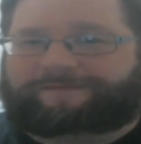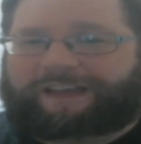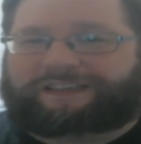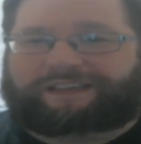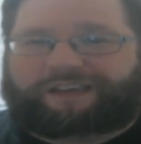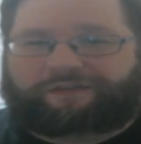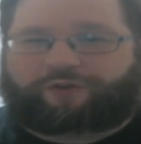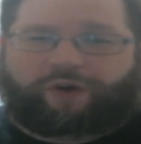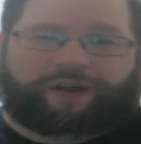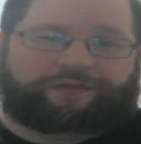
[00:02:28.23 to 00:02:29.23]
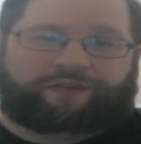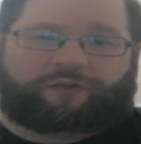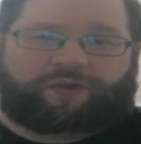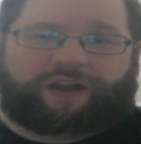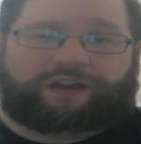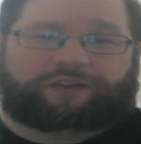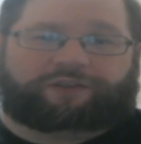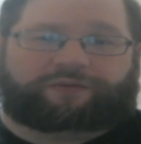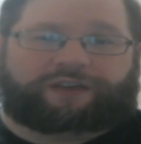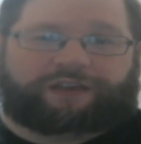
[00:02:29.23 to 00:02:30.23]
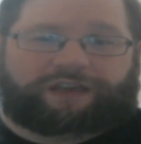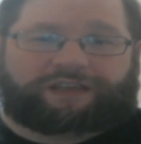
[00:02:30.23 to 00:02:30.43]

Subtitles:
has never quite felt right in 3D.